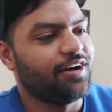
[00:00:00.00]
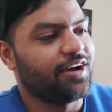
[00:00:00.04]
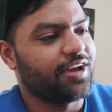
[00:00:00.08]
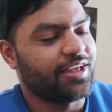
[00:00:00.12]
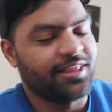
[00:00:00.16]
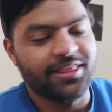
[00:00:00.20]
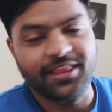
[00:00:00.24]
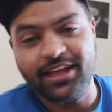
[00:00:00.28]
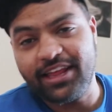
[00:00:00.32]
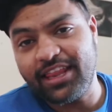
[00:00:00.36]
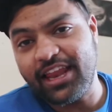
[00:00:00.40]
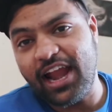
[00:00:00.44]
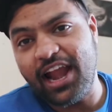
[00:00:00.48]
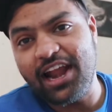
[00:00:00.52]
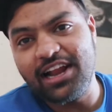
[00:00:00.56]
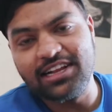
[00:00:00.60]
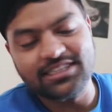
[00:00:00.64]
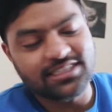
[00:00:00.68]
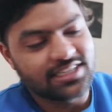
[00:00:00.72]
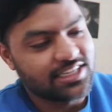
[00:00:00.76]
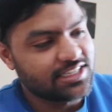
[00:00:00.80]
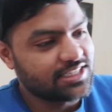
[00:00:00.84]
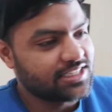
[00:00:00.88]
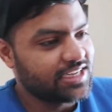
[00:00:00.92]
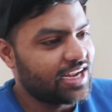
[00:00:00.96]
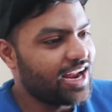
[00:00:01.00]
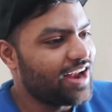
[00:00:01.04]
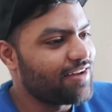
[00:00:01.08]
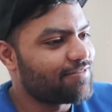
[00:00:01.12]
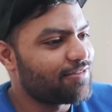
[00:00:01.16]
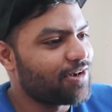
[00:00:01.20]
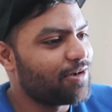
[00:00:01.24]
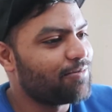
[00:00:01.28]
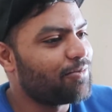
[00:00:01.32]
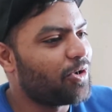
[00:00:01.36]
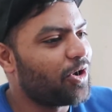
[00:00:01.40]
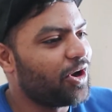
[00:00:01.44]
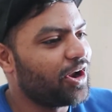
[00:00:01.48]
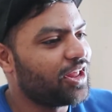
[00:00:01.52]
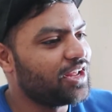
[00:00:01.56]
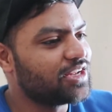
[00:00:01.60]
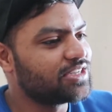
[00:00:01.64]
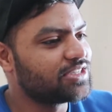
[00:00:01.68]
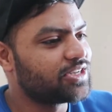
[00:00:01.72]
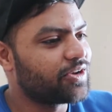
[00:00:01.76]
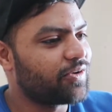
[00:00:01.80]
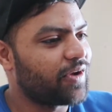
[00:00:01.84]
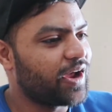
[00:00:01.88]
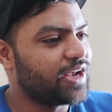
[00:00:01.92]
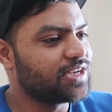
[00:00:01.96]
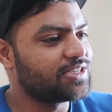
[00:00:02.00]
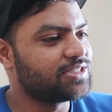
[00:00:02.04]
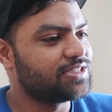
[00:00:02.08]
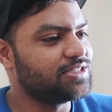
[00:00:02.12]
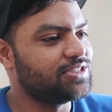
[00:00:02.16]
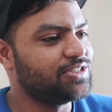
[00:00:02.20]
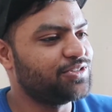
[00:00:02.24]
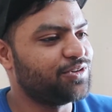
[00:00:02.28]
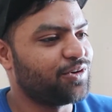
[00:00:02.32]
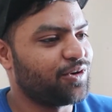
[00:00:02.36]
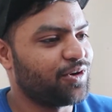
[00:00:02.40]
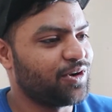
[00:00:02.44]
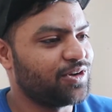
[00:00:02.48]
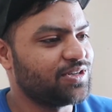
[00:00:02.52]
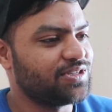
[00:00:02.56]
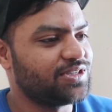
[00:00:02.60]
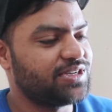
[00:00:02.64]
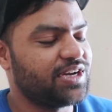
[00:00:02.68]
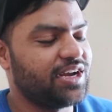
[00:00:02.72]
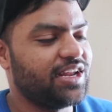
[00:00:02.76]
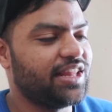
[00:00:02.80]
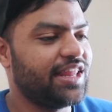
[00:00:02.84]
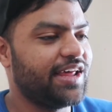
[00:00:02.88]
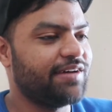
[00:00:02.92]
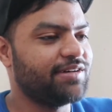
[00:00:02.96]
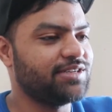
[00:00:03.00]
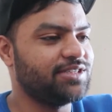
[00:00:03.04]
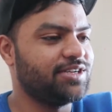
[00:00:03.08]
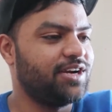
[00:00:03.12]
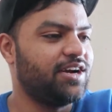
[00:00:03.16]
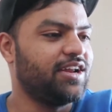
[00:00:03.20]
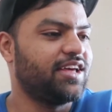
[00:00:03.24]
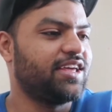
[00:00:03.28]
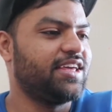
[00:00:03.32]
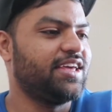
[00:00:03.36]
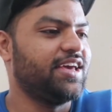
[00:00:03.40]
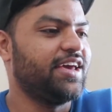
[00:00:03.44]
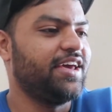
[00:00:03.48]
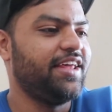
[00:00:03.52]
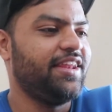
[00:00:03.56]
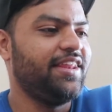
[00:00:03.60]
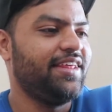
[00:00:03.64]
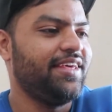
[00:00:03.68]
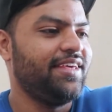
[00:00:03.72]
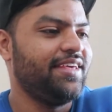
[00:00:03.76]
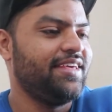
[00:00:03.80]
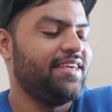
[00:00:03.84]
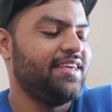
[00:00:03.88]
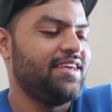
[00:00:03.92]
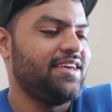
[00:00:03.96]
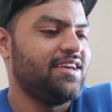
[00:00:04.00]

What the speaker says: Okay, the title says "Kid from Audience Tries Joke on Stage." That was not a kid.